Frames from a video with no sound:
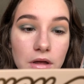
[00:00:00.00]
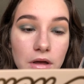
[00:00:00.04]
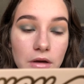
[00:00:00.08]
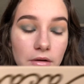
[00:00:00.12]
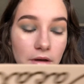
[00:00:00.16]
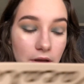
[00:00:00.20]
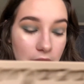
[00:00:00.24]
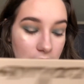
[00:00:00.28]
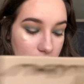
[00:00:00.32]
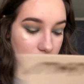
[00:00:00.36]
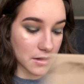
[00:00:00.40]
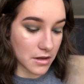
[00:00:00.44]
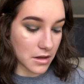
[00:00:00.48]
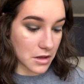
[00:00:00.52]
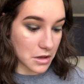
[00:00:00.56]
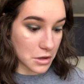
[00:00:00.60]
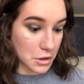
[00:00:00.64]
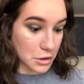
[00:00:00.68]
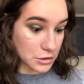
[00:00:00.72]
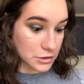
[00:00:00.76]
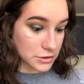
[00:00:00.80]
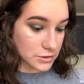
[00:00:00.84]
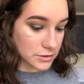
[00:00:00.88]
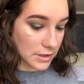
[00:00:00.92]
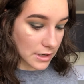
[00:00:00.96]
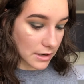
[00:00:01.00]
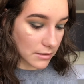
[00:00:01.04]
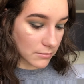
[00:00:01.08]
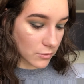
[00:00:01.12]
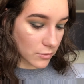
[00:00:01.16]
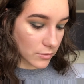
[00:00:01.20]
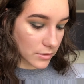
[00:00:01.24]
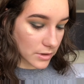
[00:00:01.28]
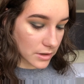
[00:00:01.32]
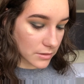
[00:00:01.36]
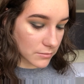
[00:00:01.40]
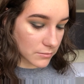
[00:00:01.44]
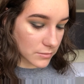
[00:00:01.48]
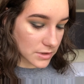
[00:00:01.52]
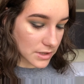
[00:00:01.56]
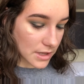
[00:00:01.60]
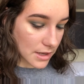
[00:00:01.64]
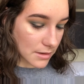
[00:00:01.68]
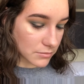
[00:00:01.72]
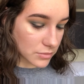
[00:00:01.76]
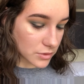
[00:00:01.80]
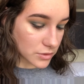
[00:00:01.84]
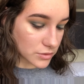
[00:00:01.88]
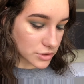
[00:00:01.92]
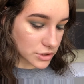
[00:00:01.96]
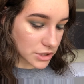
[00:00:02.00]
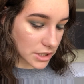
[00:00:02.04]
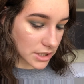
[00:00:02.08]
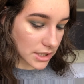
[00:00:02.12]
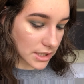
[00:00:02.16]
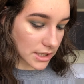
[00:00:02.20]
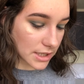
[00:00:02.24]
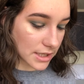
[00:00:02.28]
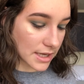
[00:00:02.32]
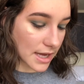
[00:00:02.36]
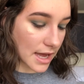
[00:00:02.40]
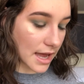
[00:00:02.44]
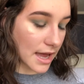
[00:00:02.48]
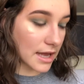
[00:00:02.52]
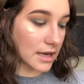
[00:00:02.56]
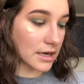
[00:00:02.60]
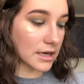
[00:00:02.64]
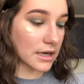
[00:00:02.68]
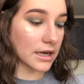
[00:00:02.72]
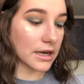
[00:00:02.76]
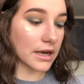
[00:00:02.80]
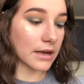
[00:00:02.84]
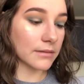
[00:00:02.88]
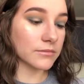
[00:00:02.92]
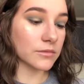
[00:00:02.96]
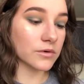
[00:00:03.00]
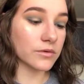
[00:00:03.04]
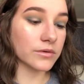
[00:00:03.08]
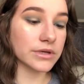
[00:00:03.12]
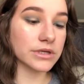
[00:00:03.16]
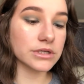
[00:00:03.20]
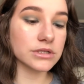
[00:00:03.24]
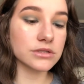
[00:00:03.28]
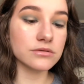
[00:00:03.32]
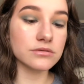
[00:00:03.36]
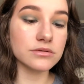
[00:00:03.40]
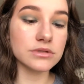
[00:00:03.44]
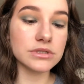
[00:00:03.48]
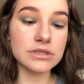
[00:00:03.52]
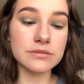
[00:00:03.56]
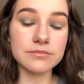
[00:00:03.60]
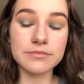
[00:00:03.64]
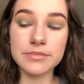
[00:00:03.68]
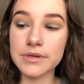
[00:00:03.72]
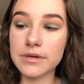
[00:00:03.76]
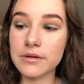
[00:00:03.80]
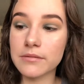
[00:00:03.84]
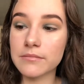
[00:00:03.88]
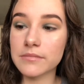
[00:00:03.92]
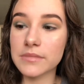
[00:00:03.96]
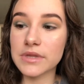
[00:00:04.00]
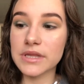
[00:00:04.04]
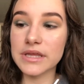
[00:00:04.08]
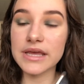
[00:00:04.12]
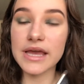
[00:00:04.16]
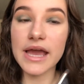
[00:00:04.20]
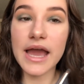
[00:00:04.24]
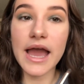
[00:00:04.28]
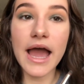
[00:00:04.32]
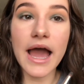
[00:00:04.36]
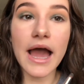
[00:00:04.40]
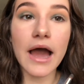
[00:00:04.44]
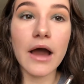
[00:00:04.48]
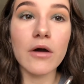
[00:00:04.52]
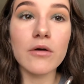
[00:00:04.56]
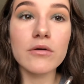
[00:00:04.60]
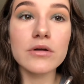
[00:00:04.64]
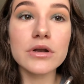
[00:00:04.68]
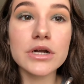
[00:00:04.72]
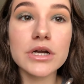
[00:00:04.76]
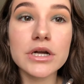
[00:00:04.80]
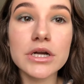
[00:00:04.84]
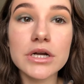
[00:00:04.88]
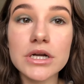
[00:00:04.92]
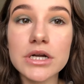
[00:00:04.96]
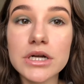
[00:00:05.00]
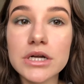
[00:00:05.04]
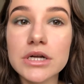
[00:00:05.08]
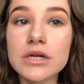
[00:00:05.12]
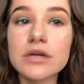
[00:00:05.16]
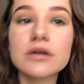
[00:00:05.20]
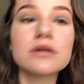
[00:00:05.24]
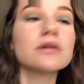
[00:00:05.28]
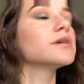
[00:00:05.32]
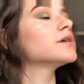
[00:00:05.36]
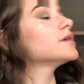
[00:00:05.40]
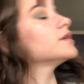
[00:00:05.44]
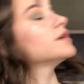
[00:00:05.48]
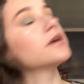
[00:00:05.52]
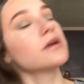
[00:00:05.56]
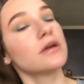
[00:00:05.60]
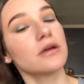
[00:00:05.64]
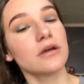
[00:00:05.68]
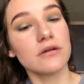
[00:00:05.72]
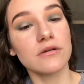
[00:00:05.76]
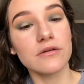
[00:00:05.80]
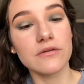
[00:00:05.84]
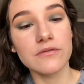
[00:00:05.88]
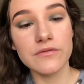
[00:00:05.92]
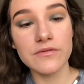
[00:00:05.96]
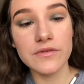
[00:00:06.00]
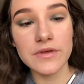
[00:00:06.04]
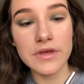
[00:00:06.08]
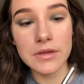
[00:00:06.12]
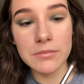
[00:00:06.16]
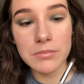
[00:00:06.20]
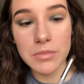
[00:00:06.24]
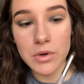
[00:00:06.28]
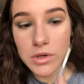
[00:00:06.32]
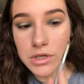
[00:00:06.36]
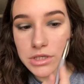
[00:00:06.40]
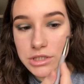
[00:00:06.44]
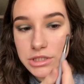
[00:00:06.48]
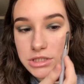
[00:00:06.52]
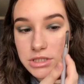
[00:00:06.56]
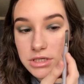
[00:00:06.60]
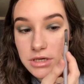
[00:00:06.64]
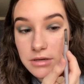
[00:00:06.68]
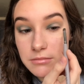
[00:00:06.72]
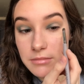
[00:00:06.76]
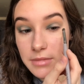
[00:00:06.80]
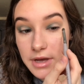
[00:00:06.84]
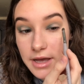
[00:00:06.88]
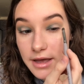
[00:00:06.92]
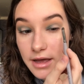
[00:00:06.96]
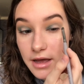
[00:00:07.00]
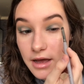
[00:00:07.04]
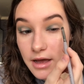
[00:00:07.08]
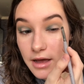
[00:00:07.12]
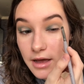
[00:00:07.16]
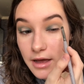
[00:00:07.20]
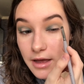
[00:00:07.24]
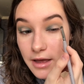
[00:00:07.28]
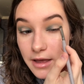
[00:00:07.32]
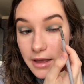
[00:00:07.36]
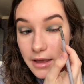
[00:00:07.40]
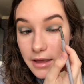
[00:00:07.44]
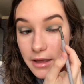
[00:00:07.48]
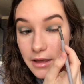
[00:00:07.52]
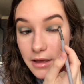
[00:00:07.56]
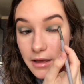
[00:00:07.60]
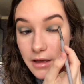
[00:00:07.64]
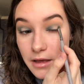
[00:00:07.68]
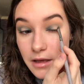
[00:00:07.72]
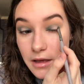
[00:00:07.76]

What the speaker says: Okay. So now I'm going in with that blue shade again, and I'm going to deepen up the outer V portion of my eye.